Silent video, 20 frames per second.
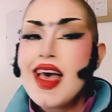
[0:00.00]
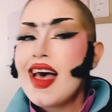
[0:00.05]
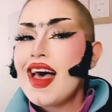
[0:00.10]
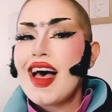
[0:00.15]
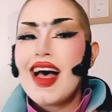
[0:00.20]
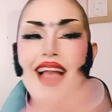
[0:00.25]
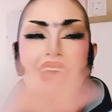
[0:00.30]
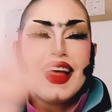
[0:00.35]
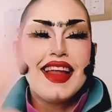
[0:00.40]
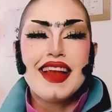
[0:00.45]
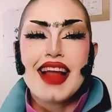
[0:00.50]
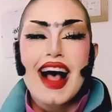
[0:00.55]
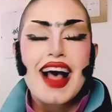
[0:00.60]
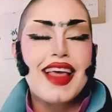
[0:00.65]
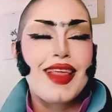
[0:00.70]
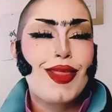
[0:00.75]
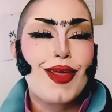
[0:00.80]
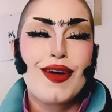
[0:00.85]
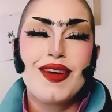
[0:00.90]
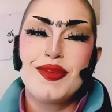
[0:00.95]
and I
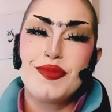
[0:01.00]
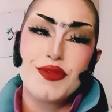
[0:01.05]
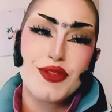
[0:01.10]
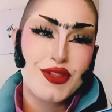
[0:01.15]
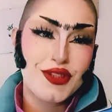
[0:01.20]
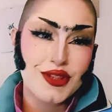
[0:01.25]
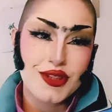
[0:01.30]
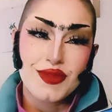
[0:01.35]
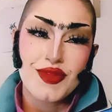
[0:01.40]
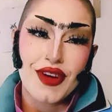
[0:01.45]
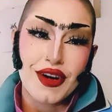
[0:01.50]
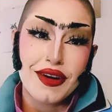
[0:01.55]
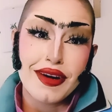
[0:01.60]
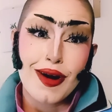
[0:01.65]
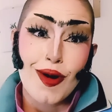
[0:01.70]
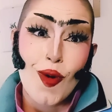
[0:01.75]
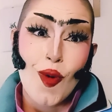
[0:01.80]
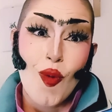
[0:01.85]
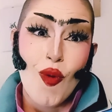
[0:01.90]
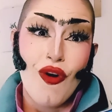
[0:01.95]
thought it was just very
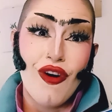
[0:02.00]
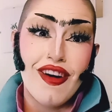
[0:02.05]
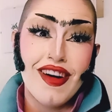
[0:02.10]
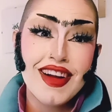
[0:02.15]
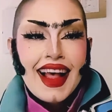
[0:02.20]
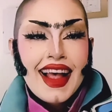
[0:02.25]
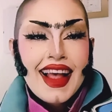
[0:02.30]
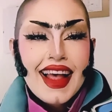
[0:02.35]
cool.